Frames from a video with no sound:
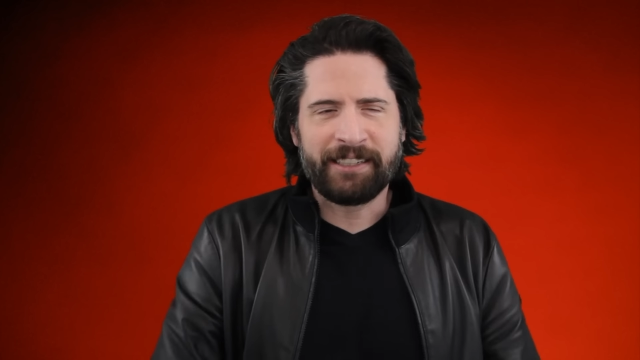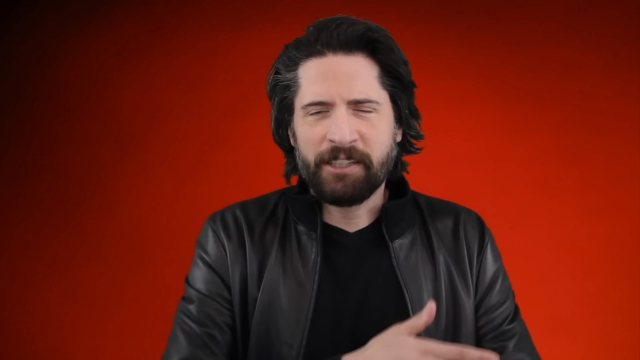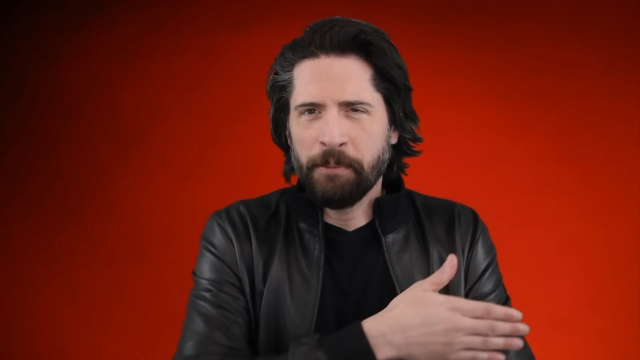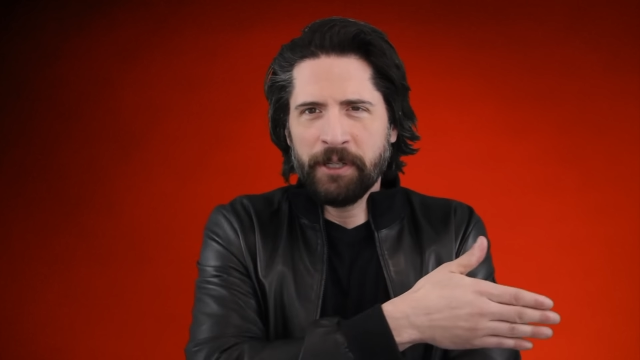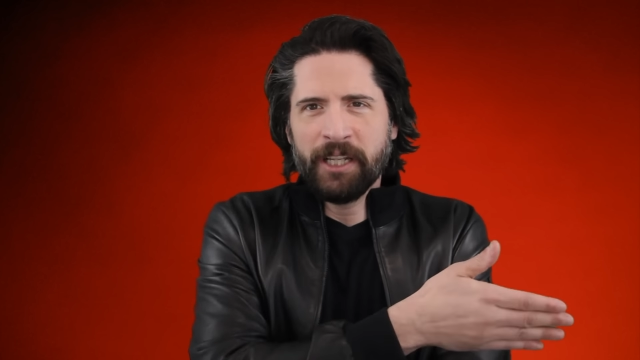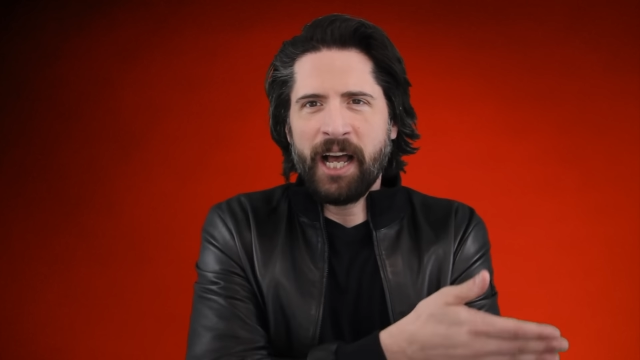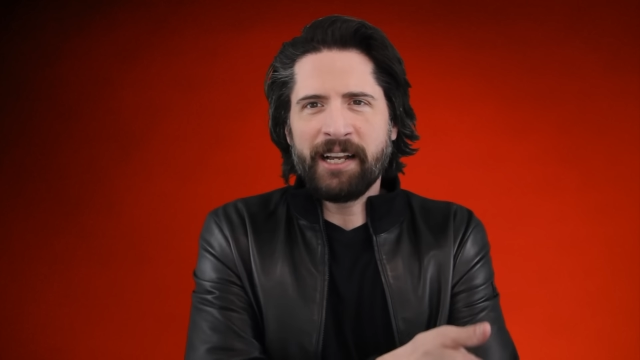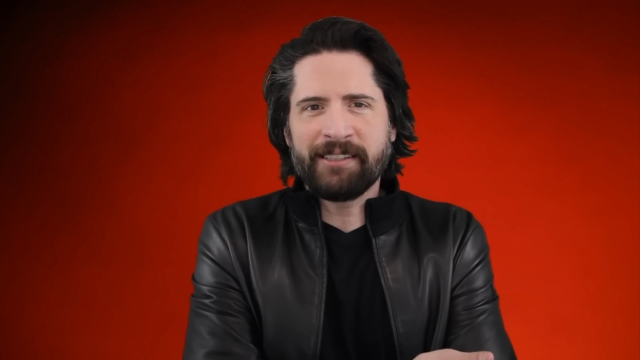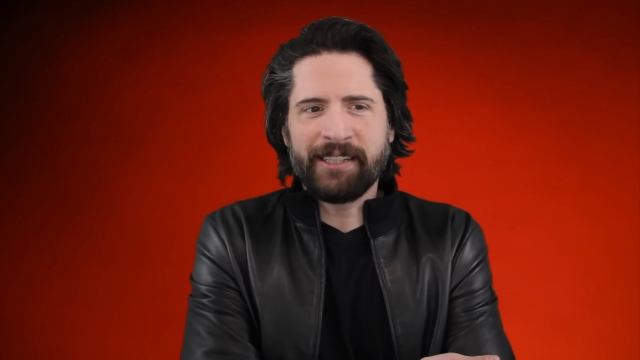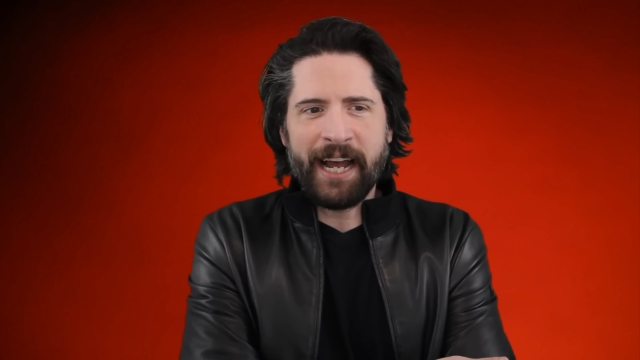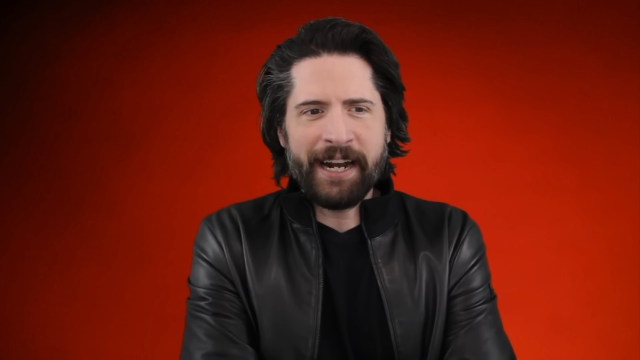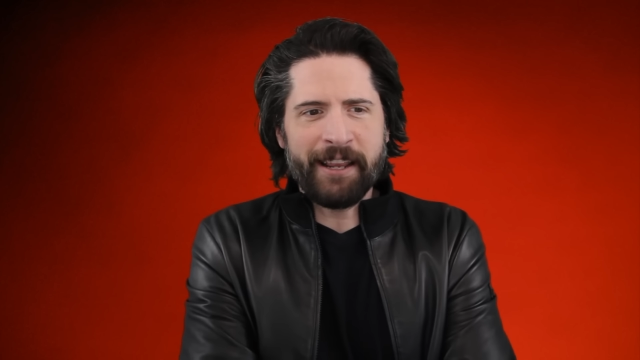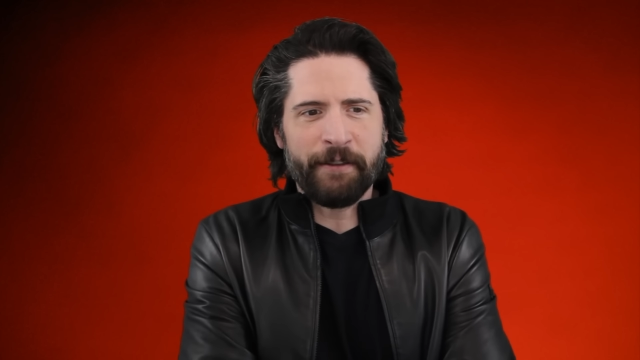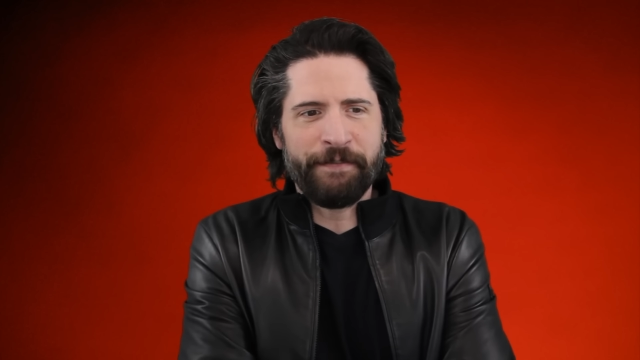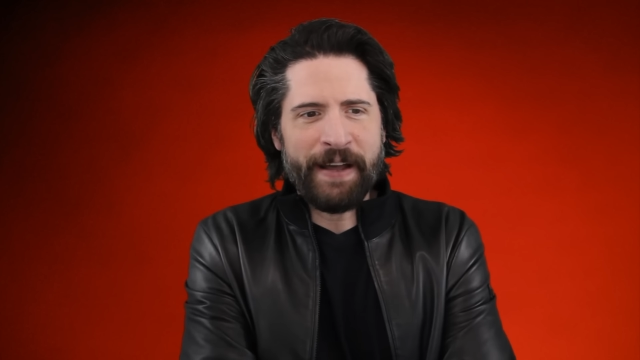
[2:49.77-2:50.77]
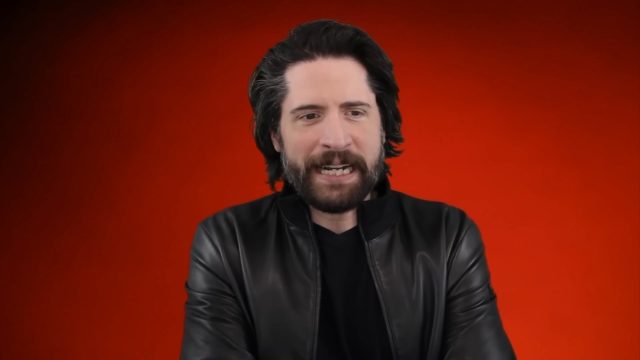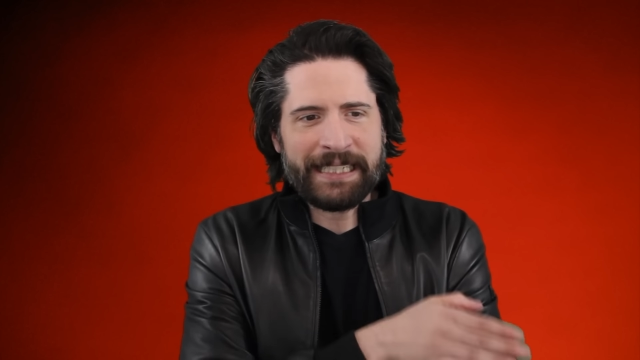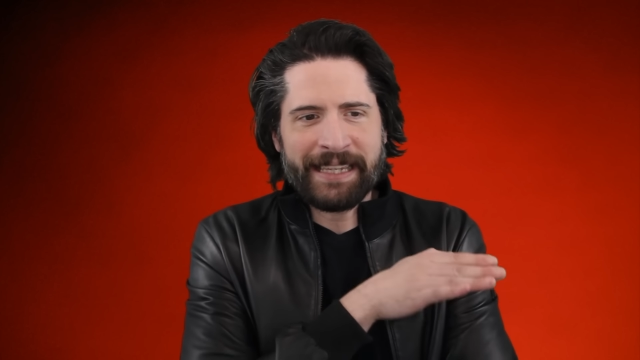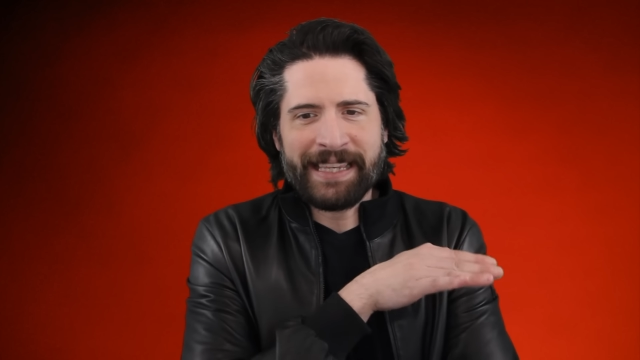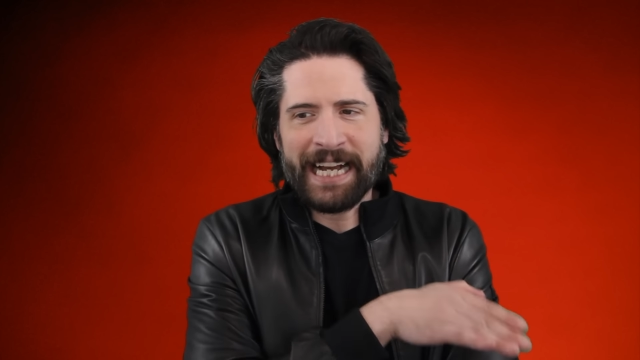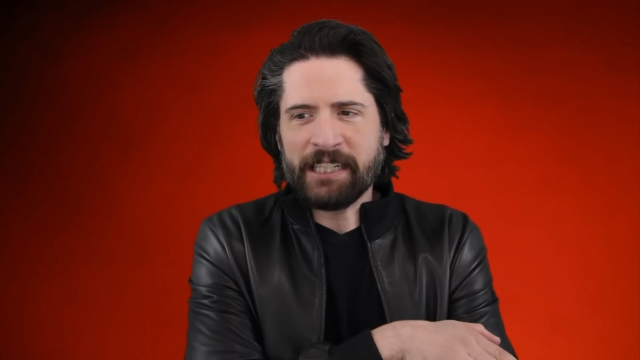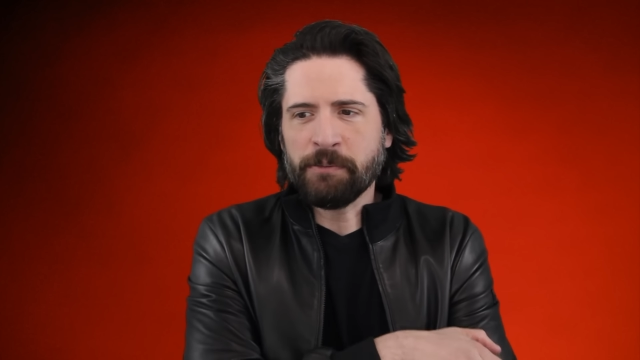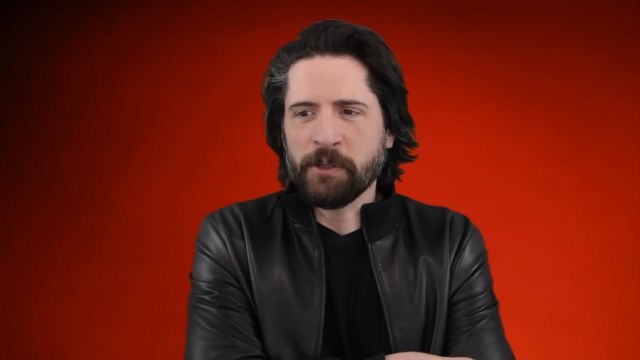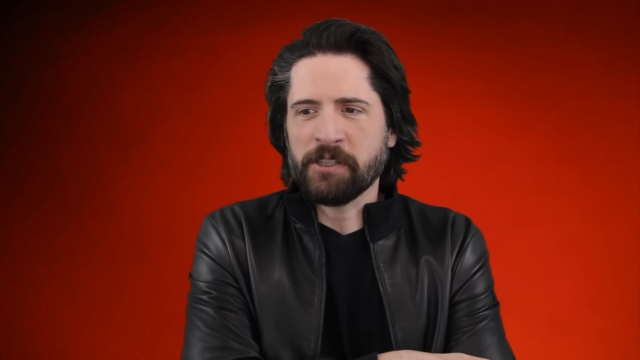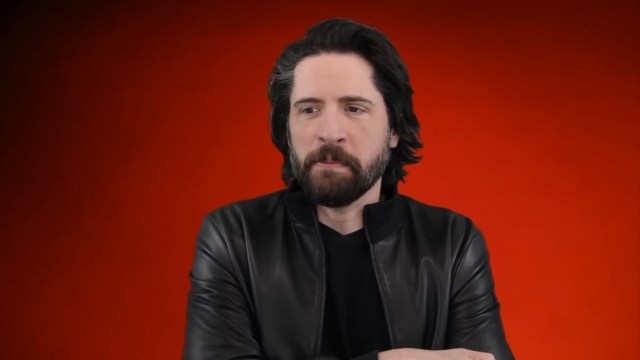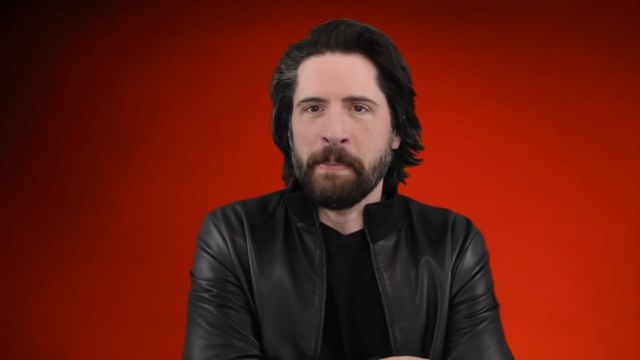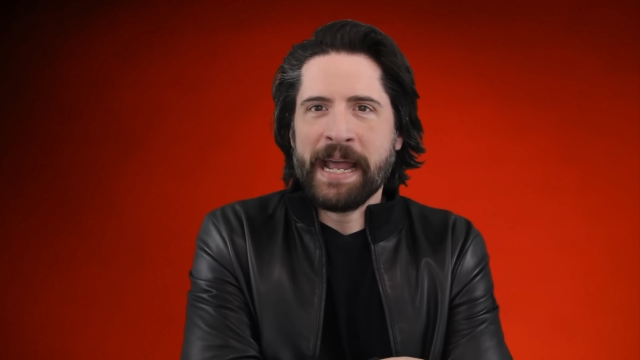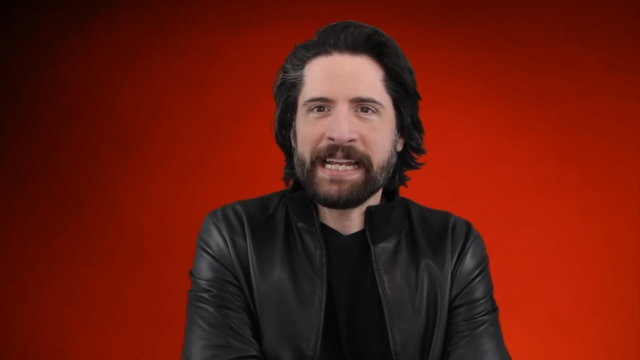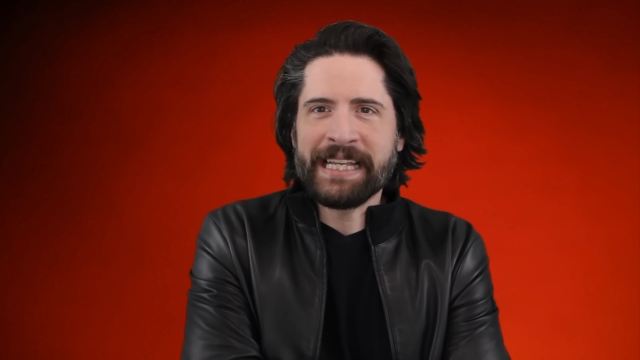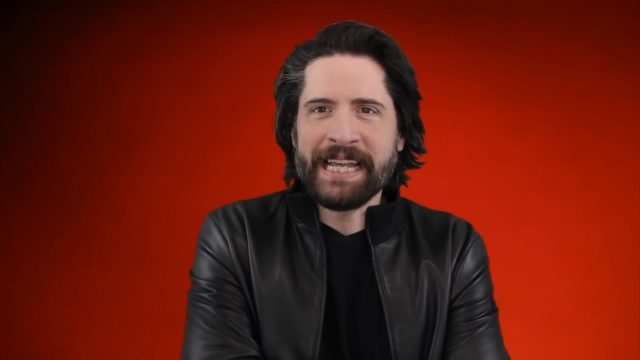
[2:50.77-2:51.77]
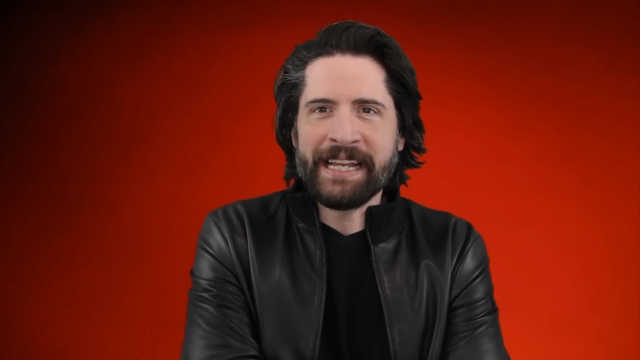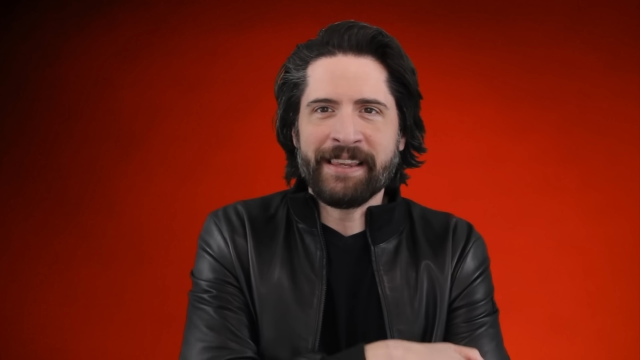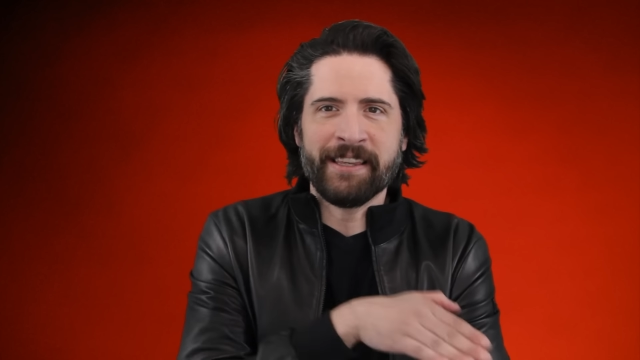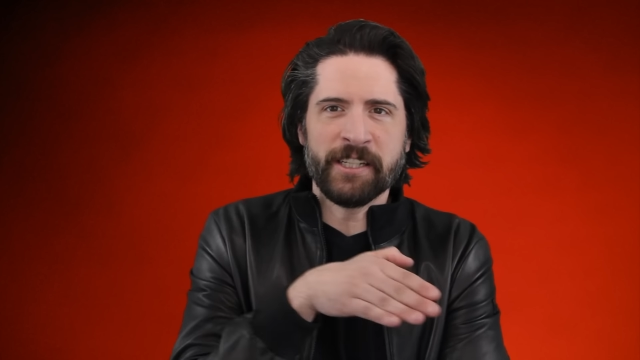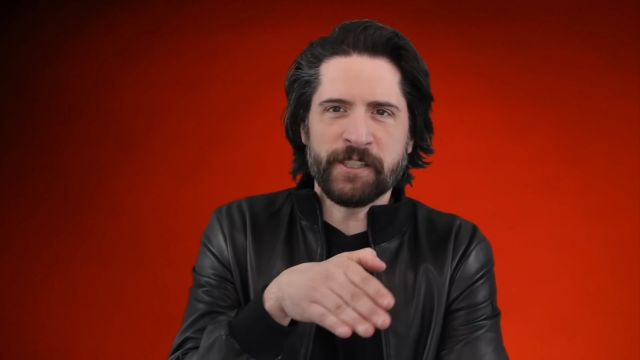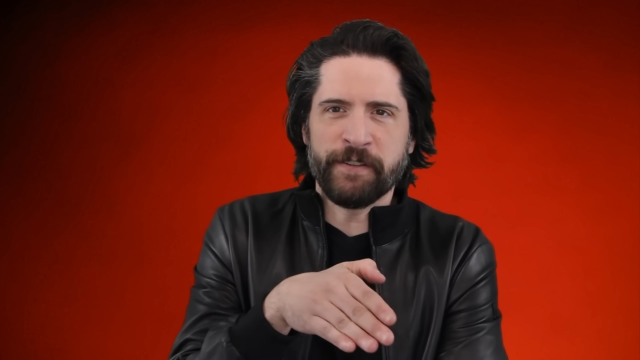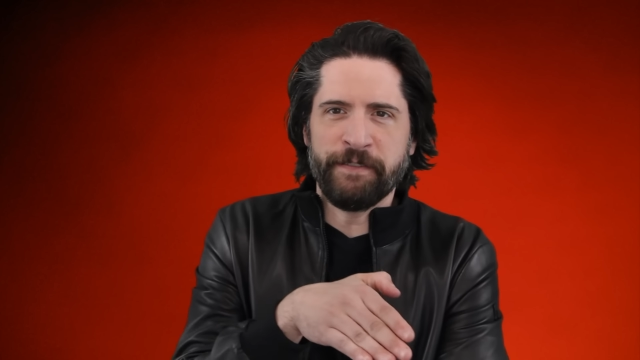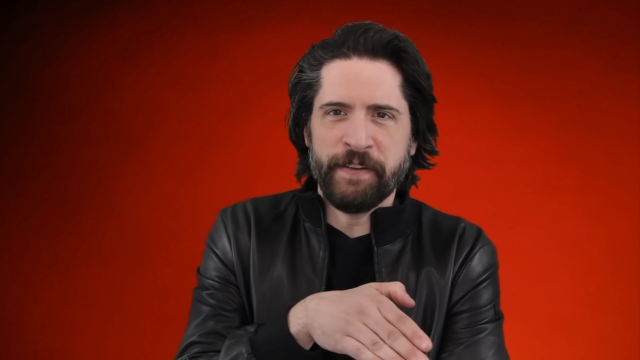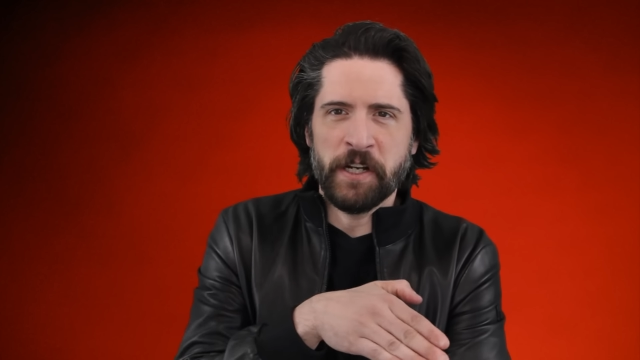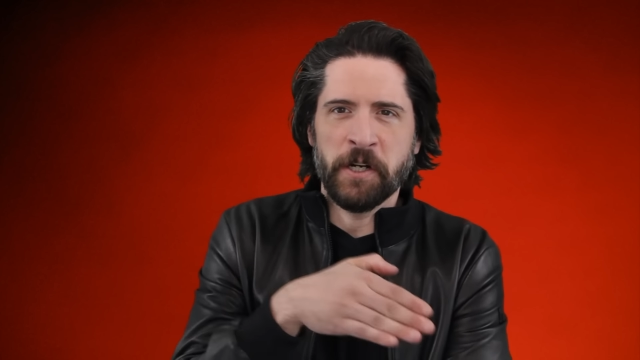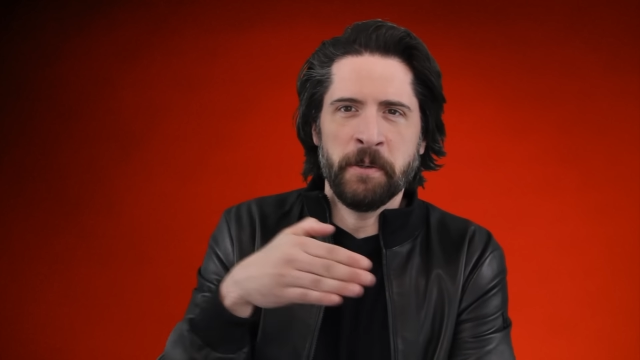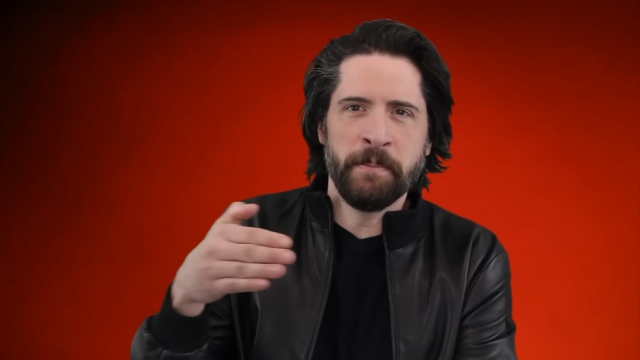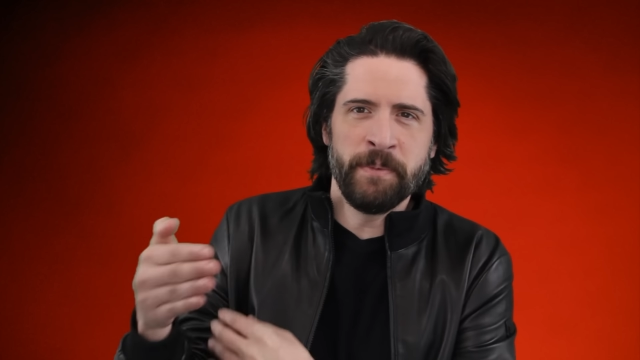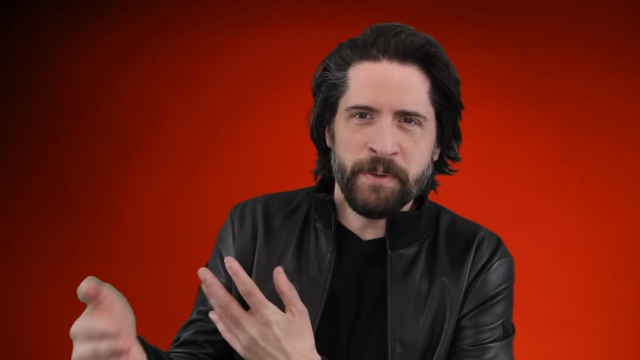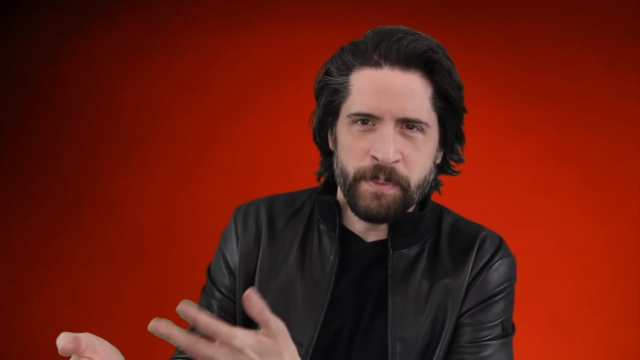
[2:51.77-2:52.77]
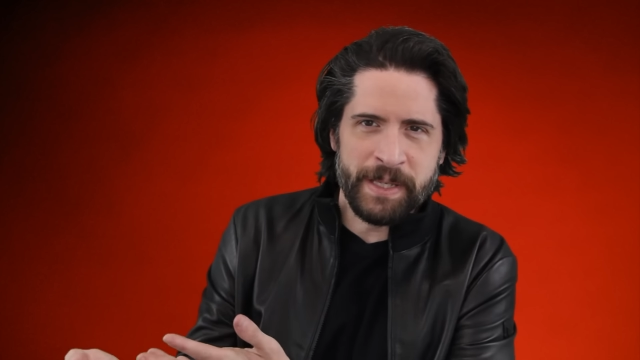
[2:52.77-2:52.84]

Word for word: Like someone lost sight of the fact that that's what's making this film